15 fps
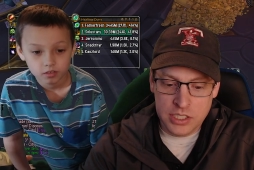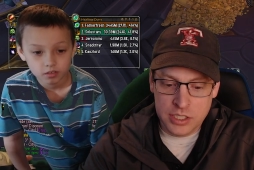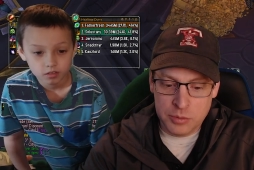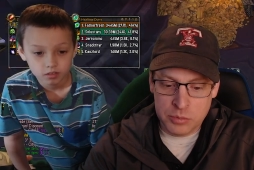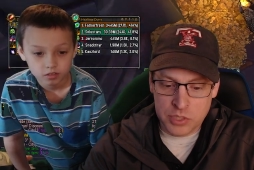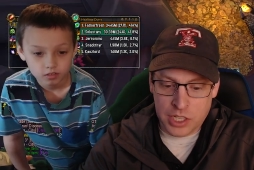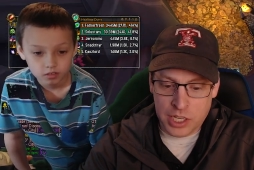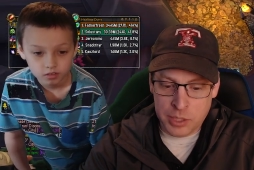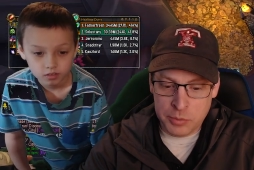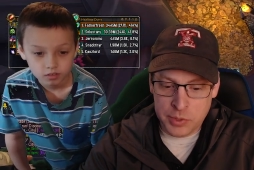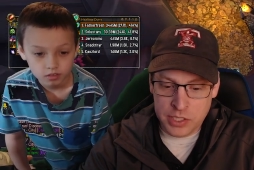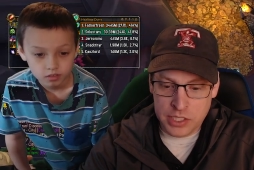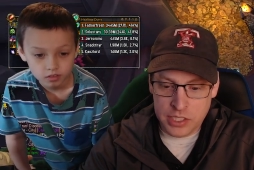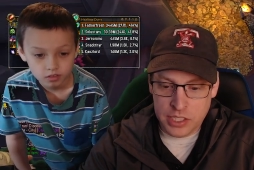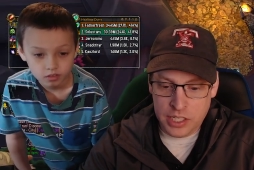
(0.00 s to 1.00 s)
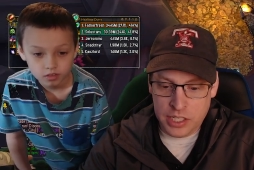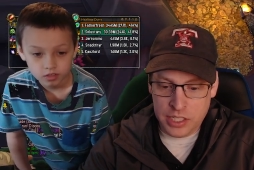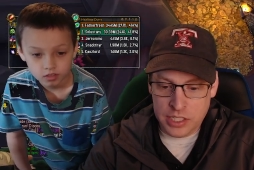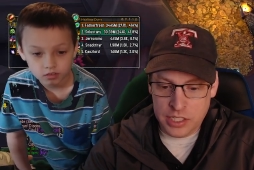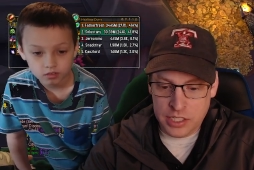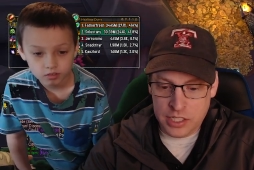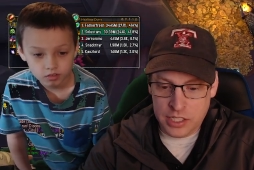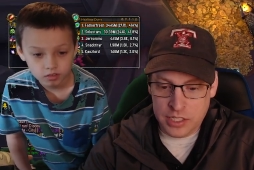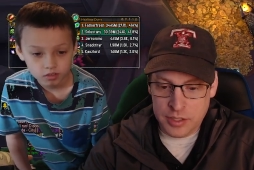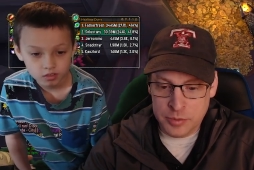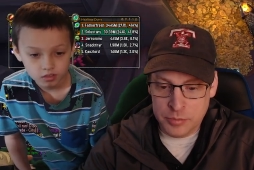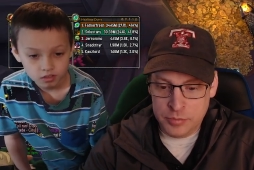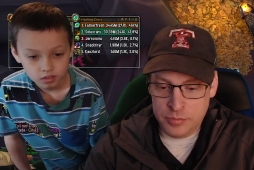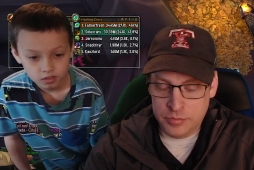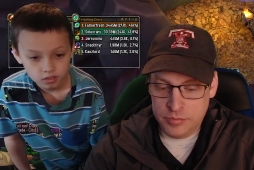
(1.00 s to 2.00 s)
Speaker 1: up timing a,
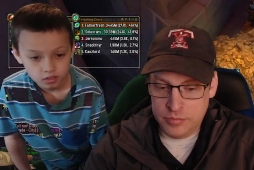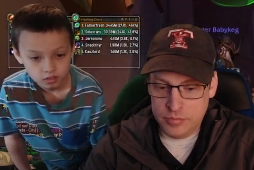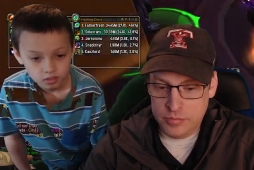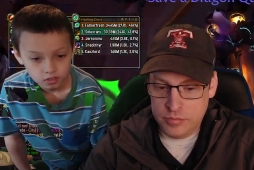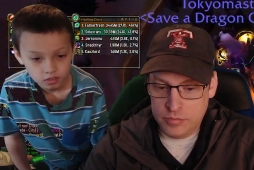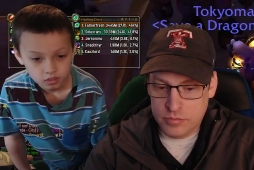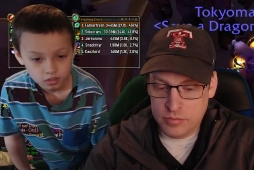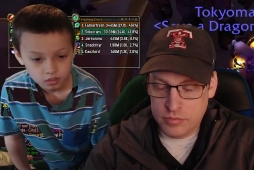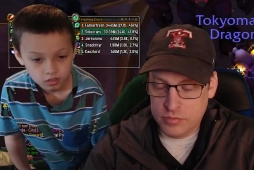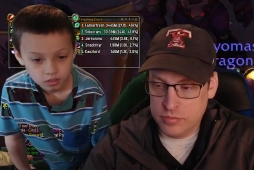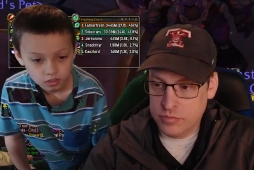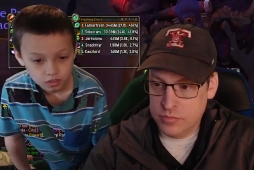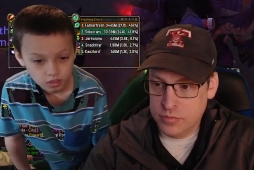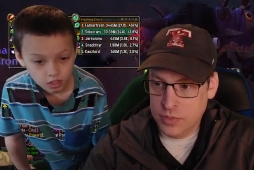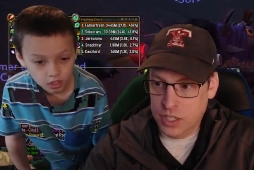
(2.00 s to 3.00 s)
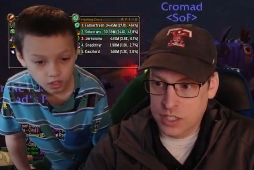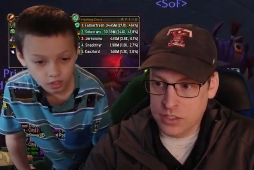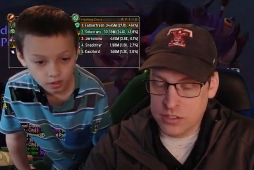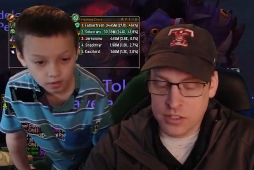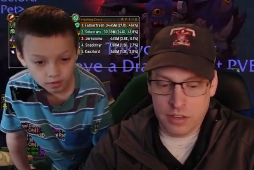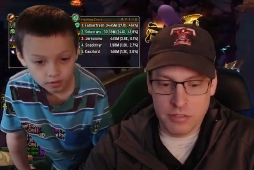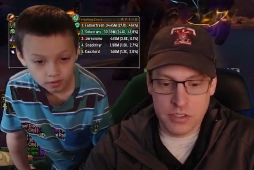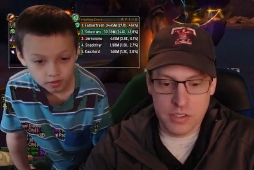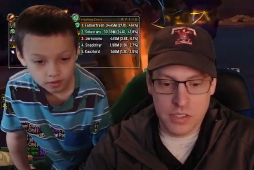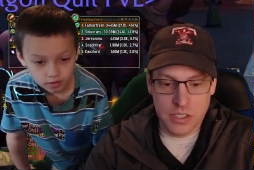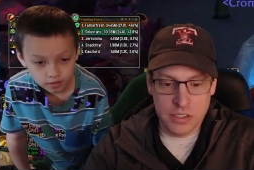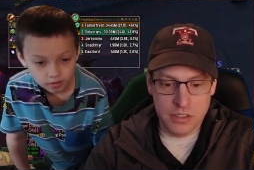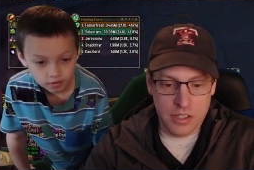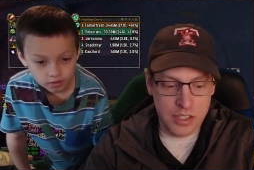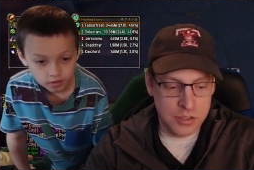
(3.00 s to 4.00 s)
um, a
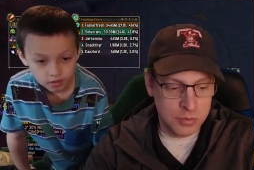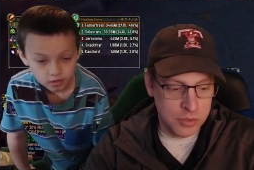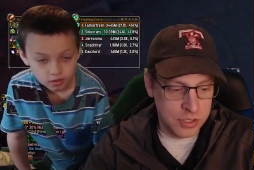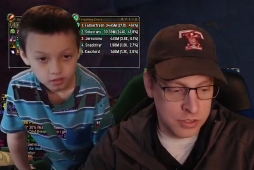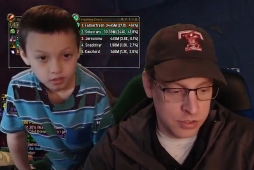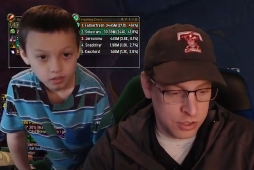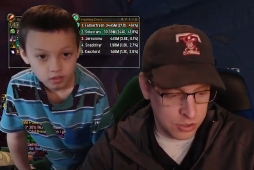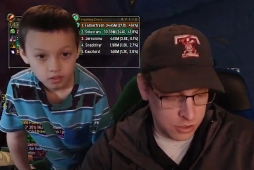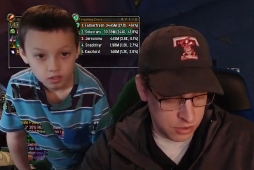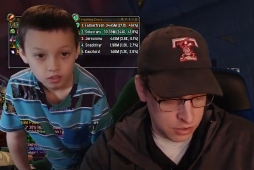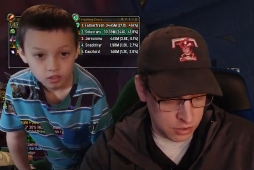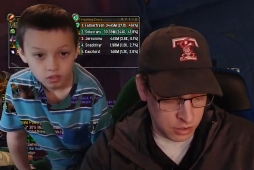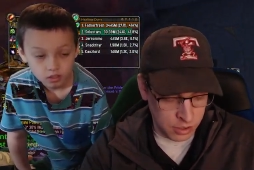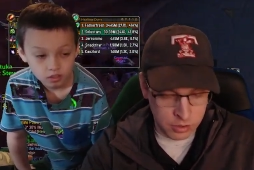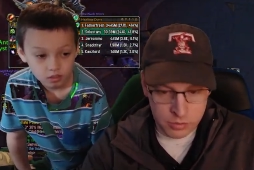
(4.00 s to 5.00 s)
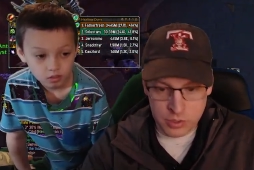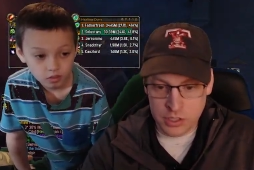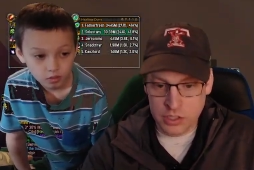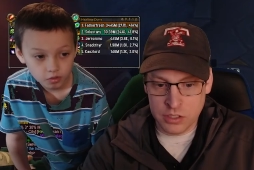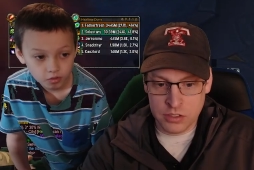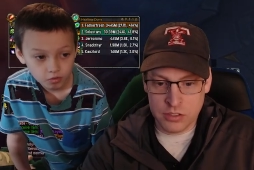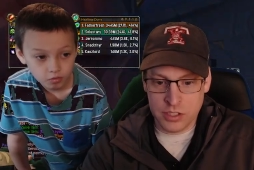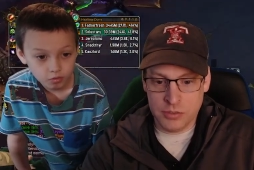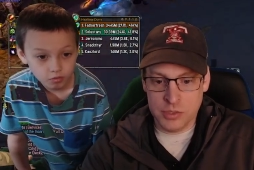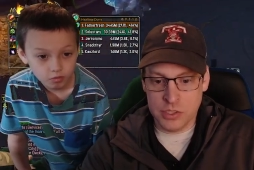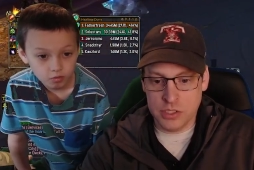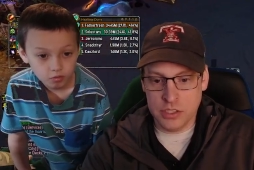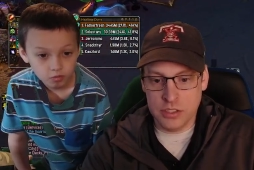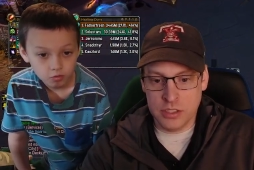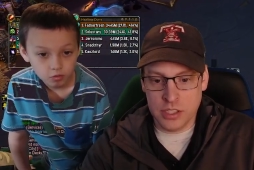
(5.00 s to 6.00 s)
17 last week, so I should start with a
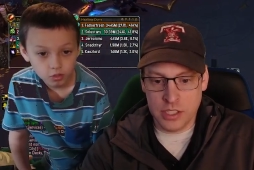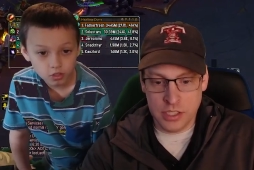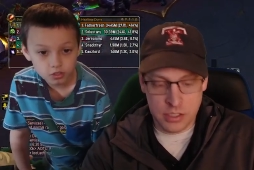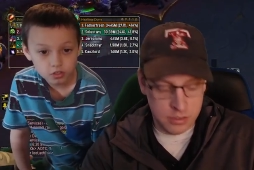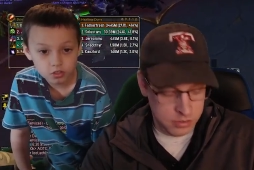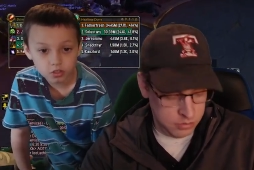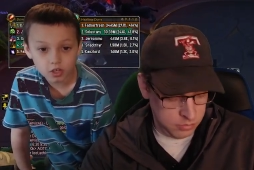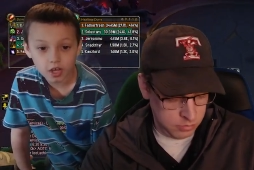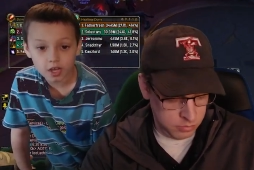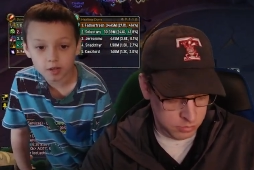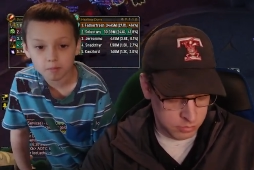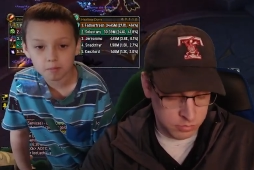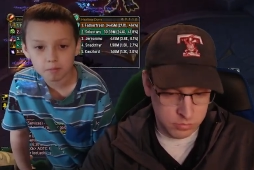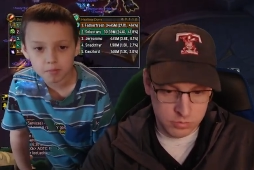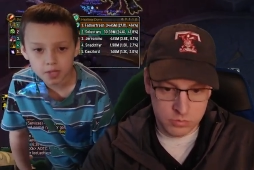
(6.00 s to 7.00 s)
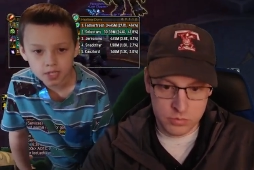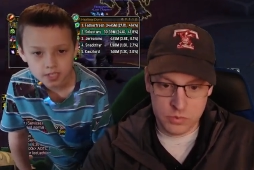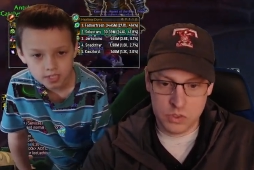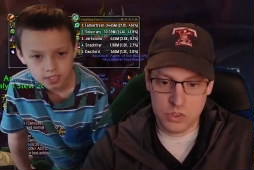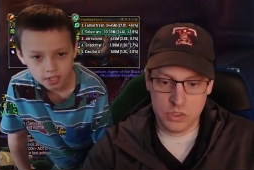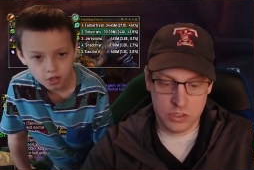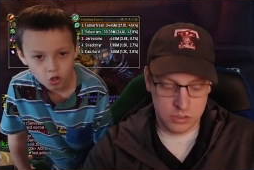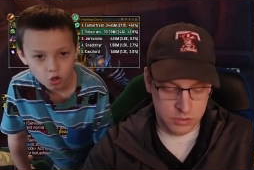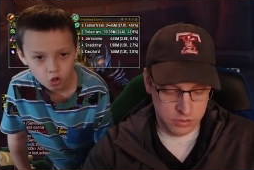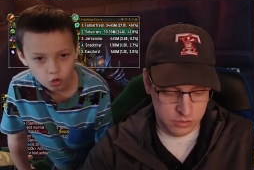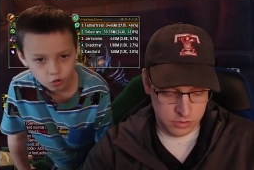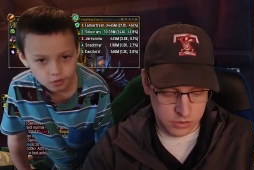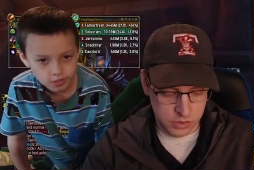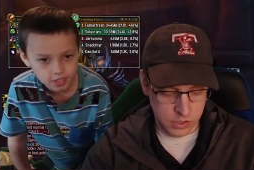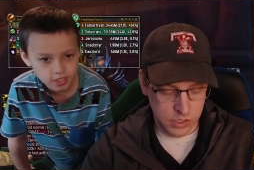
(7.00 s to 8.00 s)
17. We
Speaker 2: also got a
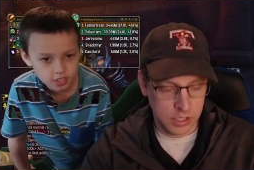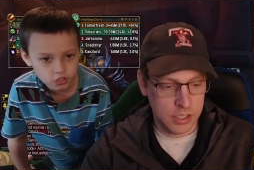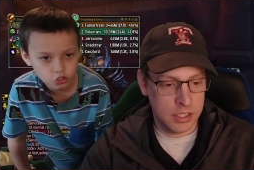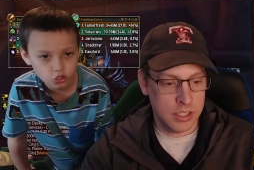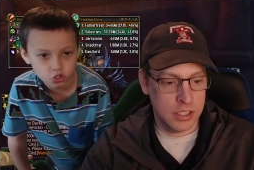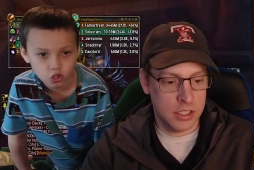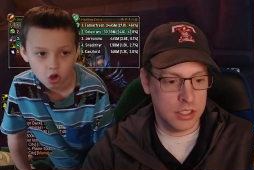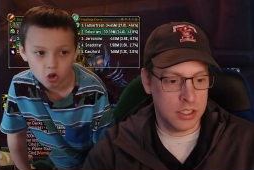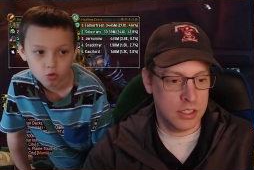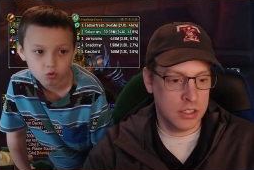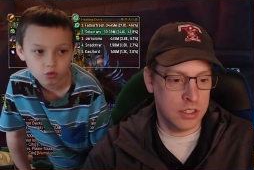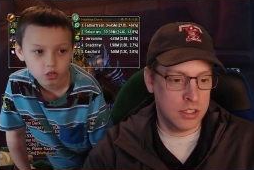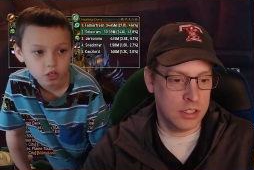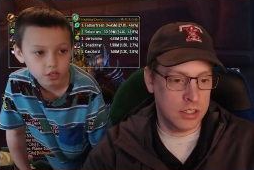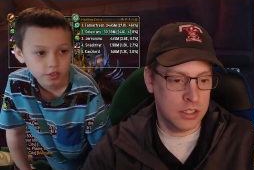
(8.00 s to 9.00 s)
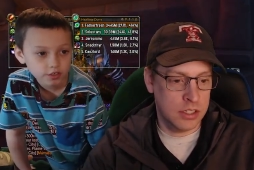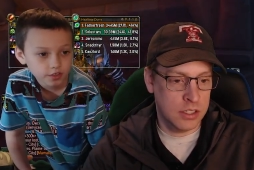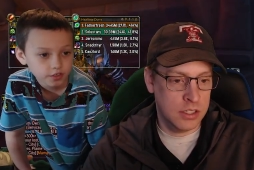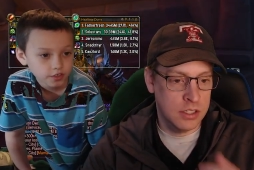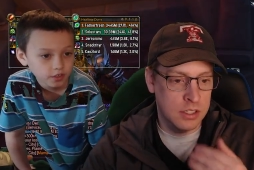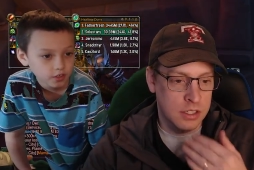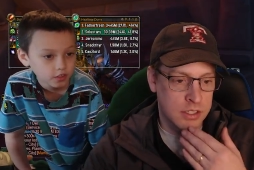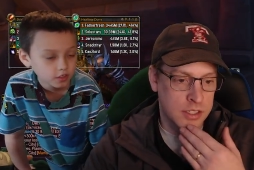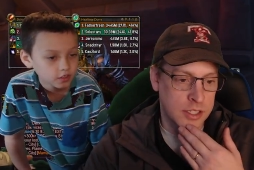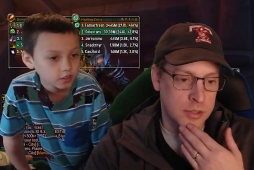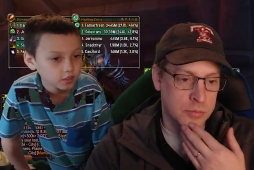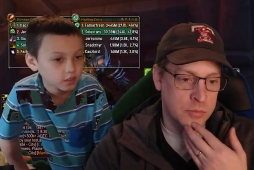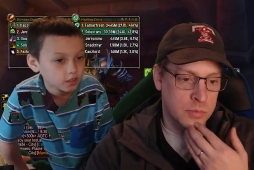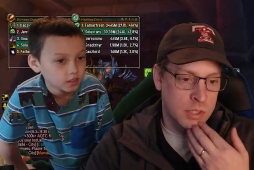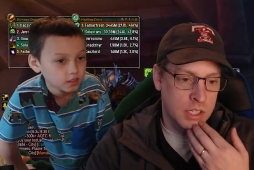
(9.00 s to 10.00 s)
mystical keystone.
Speaker 1: Yep.
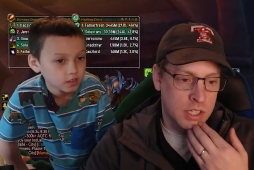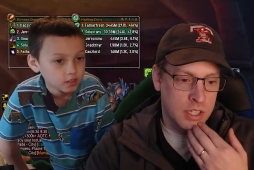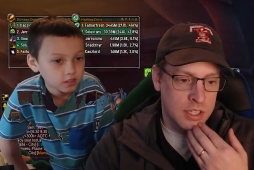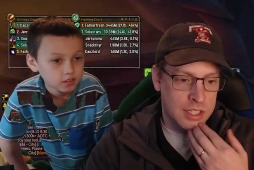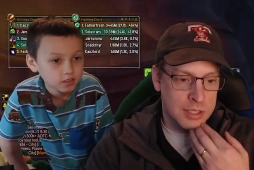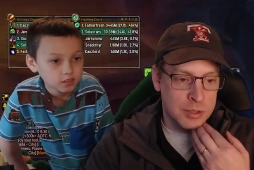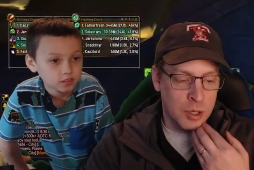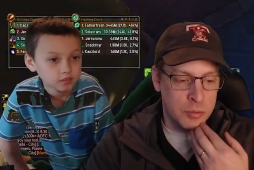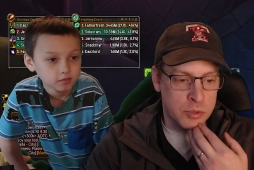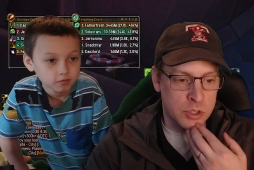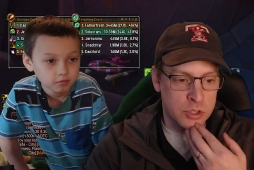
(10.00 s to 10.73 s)
I'm up to